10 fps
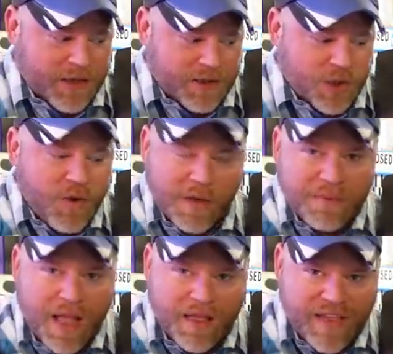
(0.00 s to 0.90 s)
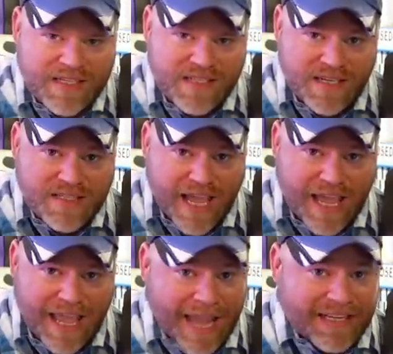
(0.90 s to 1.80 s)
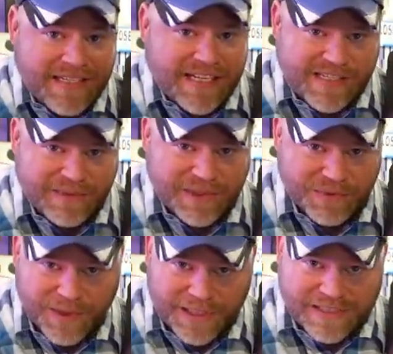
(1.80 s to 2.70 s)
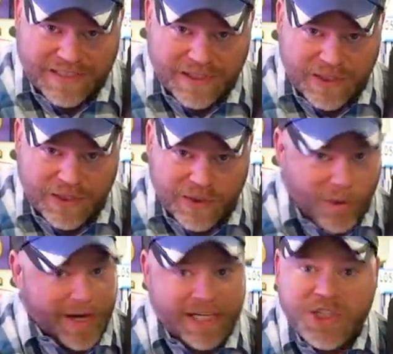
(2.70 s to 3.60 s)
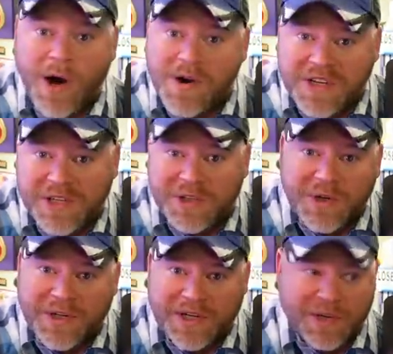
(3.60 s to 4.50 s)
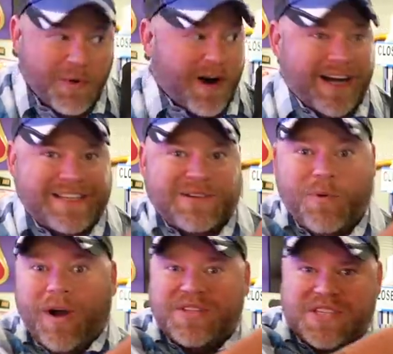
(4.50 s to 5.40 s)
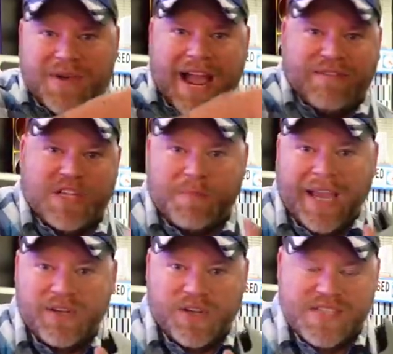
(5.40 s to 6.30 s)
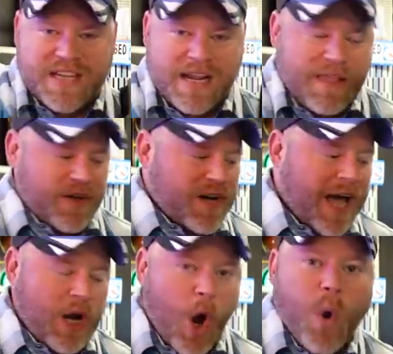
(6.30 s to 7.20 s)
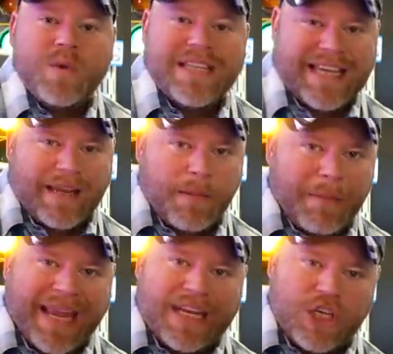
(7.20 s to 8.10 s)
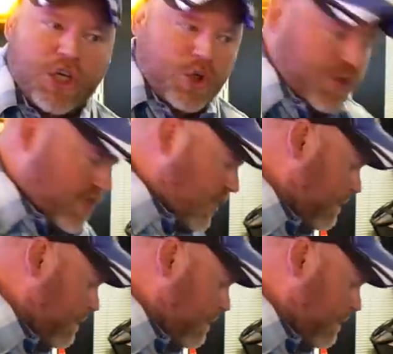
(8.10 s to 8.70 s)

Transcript: You can plug this into any system you want or any charge controller you want once you have these panels. They're not only being used